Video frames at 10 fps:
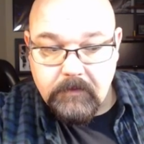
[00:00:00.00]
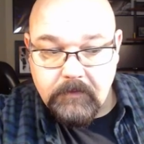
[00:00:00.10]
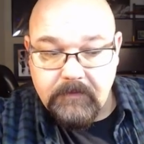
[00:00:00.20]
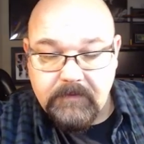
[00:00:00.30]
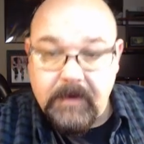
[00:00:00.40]

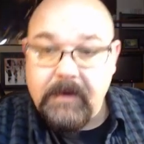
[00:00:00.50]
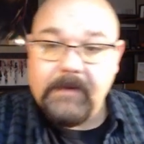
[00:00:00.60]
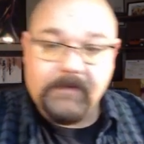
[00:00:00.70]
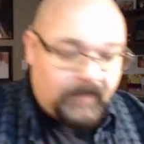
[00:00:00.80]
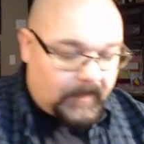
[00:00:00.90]
sending
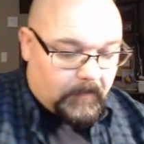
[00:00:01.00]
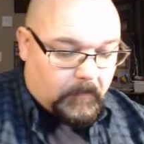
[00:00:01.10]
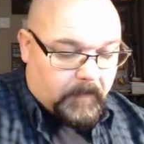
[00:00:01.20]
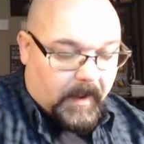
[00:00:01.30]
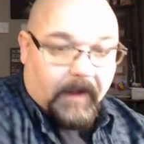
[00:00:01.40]
a signal
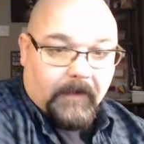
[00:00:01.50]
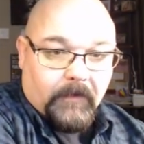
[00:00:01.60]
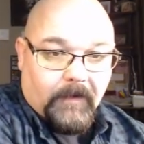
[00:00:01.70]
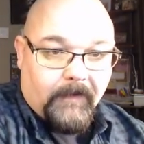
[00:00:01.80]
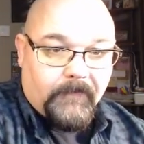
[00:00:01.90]
back
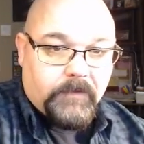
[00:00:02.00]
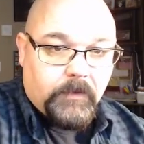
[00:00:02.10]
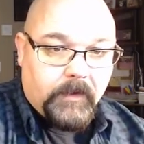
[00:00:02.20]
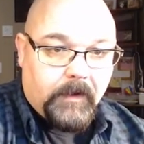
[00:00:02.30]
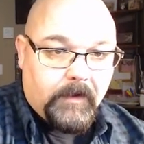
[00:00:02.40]
to
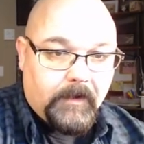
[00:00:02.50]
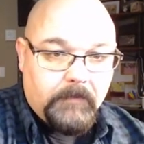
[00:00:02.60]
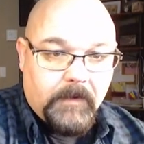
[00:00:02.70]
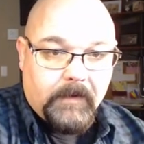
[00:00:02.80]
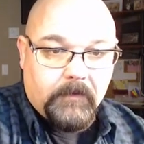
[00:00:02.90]
the
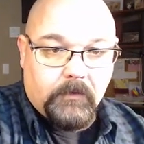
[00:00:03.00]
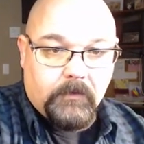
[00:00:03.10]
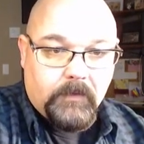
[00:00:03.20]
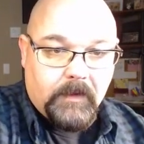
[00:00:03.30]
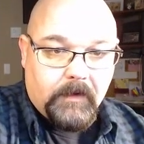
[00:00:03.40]
hub, either
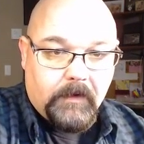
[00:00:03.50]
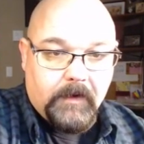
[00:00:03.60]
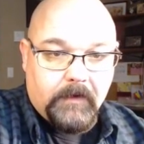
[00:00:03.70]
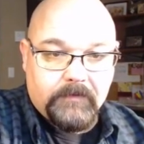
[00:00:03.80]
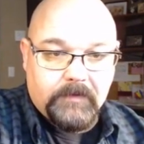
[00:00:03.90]
through the
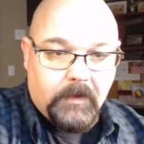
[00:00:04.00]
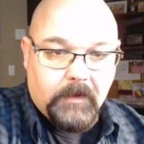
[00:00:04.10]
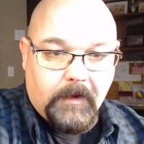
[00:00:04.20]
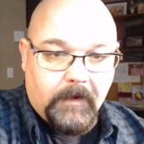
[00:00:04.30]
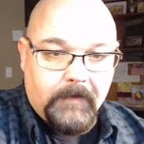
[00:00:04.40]
internet or cell
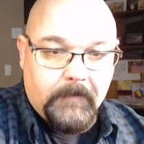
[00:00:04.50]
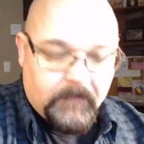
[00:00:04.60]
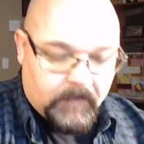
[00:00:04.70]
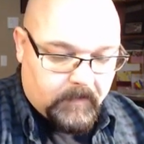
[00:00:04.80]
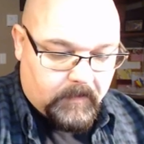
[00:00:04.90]
card,
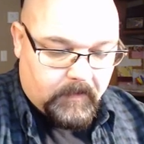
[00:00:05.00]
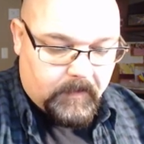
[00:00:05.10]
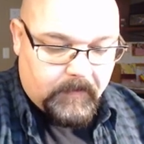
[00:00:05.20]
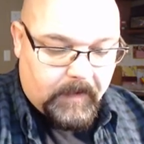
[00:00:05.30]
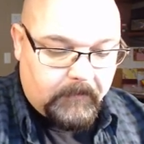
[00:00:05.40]

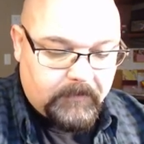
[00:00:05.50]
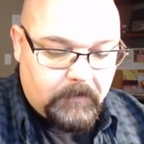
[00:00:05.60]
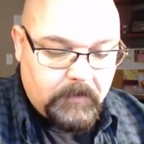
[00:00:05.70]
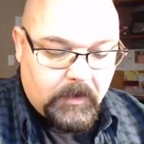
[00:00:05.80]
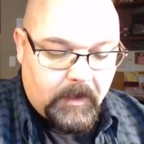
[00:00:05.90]
and now it's
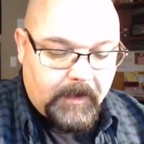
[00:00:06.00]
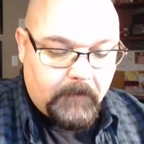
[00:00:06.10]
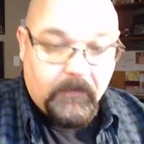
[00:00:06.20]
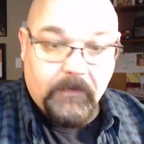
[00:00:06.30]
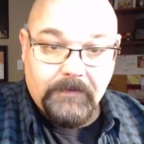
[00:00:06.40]
communicating
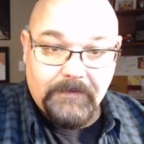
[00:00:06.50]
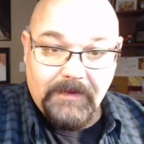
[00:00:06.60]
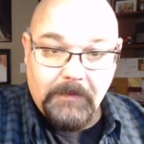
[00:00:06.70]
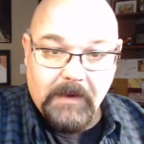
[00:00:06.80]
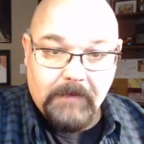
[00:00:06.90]
with the
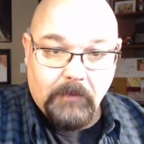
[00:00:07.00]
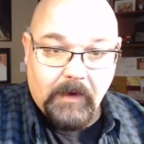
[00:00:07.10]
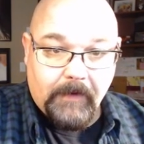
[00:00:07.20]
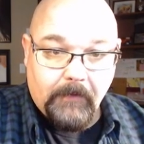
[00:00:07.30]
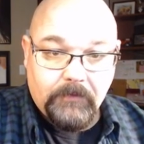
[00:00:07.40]
Z-Wave
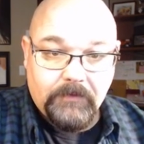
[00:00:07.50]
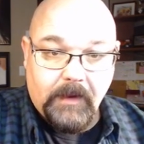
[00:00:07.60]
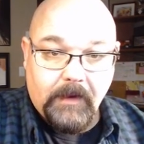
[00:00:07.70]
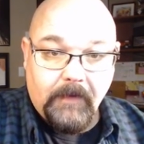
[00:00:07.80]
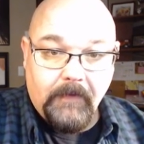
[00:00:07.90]
radio,
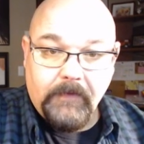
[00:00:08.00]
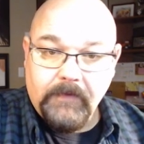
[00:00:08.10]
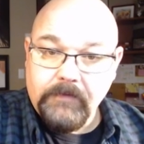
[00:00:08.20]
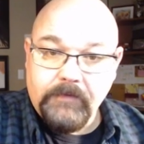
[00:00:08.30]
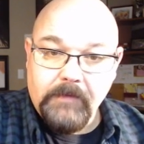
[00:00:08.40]
saying,
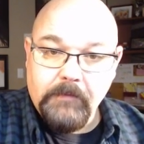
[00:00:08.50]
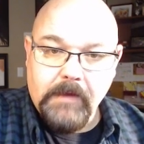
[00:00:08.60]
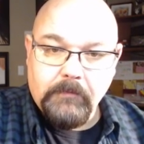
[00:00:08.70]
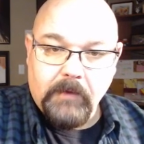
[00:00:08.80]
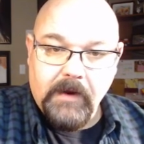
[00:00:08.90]

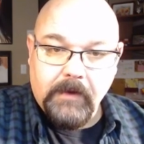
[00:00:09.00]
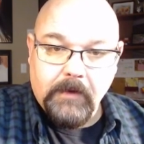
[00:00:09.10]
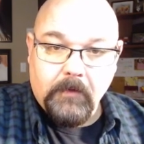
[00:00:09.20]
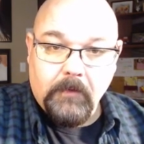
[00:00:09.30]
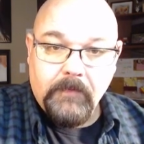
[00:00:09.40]
Z-Wave
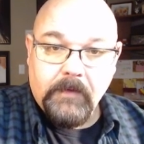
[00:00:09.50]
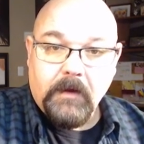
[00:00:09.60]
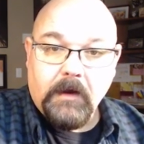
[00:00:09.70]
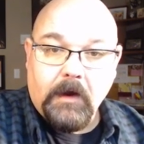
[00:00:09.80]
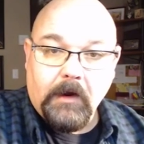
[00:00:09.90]
radio,
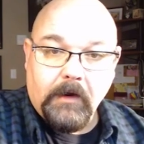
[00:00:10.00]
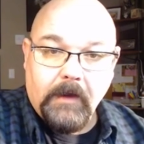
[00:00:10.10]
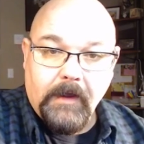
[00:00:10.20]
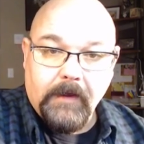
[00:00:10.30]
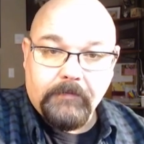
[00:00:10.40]

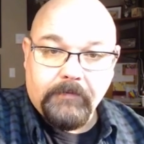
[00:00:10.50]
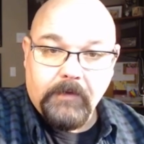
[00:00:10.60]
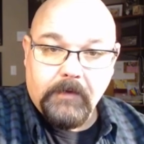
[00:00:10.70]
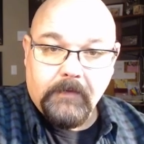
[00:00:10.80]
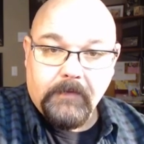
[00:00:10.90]
RF
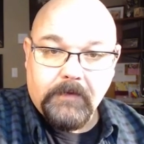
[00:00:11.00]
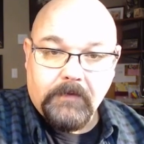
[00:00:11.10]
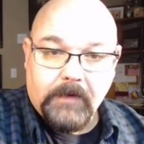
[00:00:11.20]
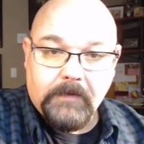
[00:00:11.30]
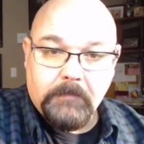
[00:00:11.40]

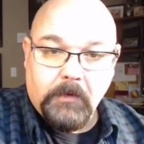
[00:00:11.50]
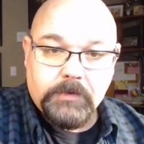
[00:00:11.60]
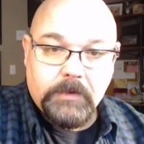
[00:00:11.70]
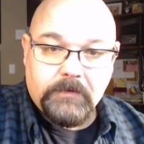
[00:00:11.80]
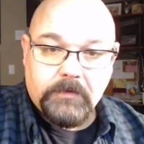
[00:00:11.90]
detected
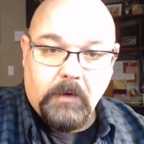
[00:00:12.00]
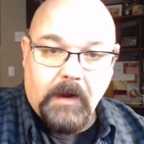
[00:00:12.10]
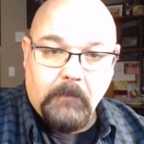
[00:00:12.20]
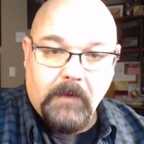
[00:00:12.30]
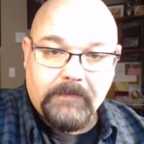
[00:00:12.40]
motion, so I
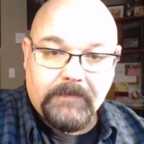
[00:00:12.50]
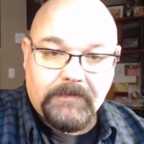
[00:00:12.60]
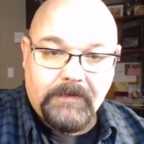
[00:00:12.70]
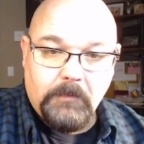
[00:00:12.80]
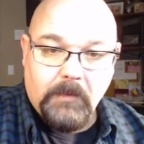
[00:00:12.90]
want
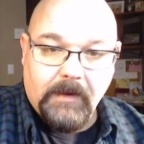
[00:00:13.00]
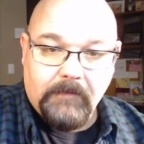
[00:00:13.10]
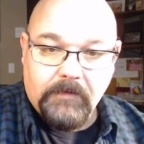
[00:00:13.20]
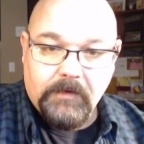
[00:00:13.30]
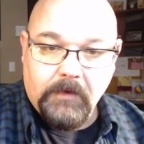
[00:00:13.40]

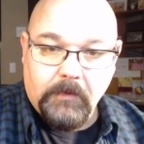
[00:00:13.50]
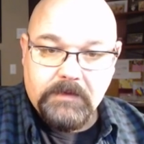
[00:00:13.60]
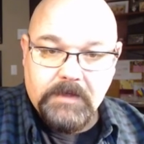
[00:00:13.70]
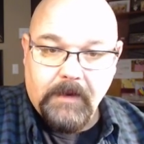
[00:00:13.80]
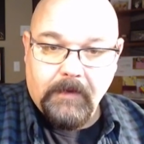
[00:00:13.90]
Z-Wave to go
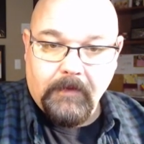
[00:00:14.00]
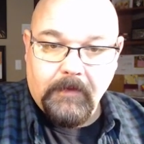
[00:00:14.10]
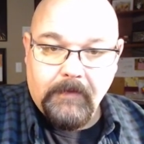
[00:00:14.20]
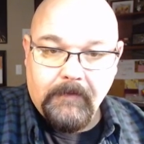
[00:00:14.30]
tell